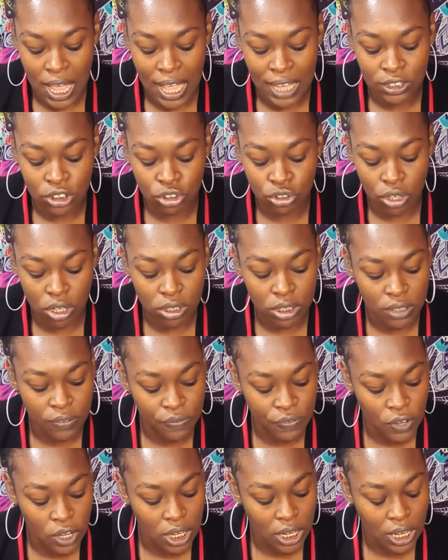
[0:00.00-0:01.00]
I
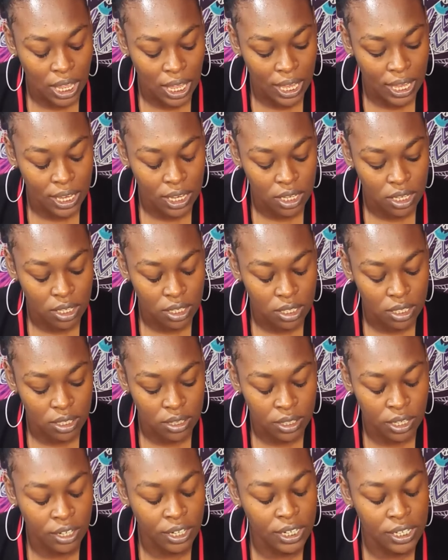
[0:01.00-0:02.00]
strongly feel like
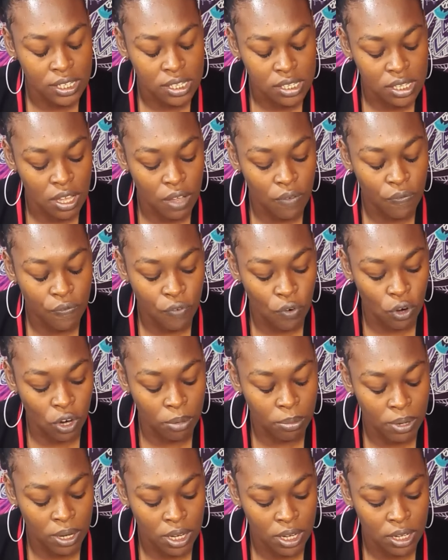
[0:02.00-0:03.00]
there is some
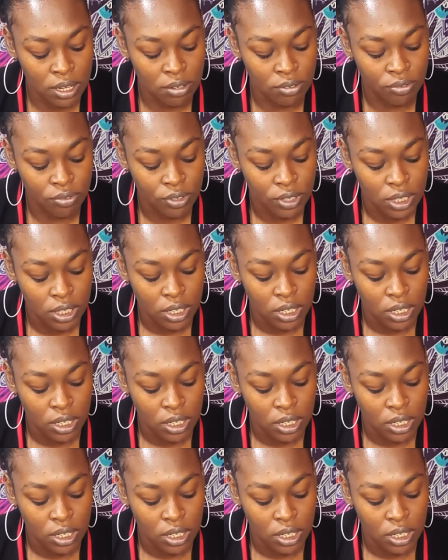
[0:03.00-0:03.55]
form of